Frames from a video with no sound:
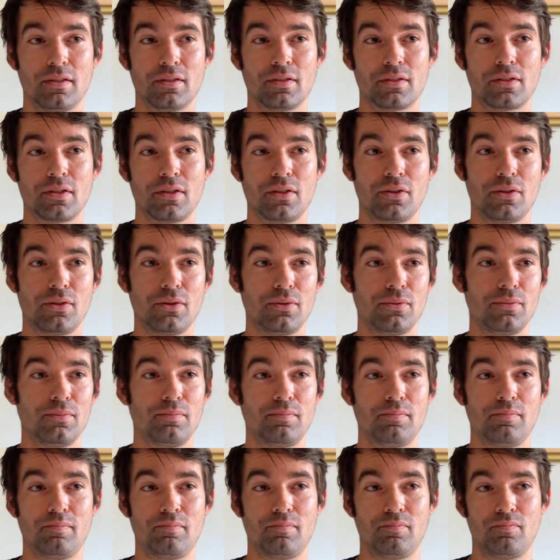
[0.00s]
so
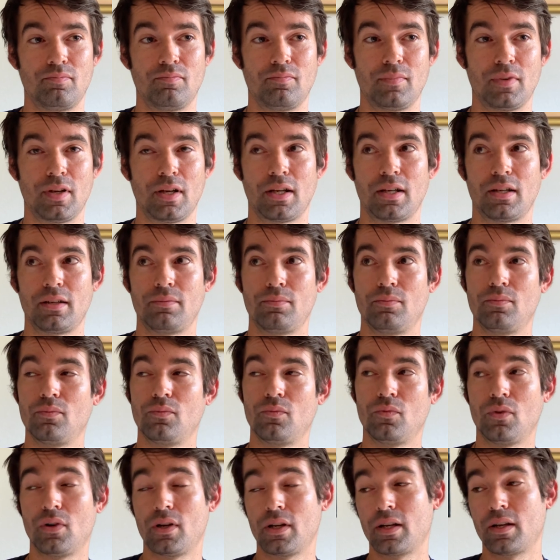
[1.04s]
I
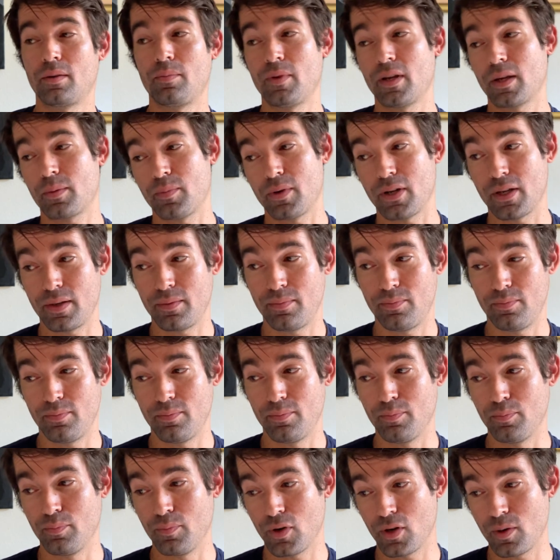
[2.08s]
wanted to make my
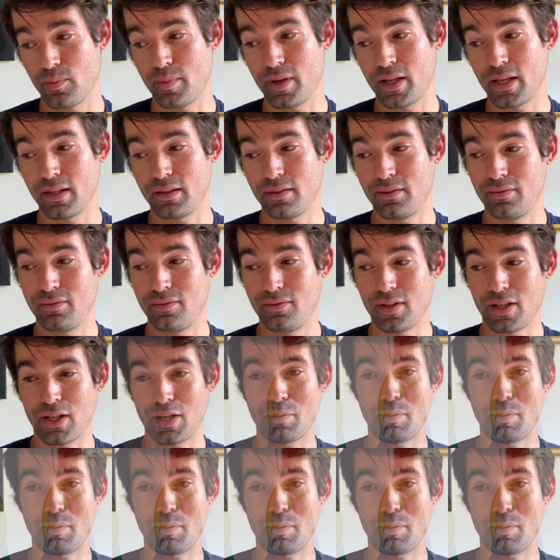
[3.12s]
mermaid in a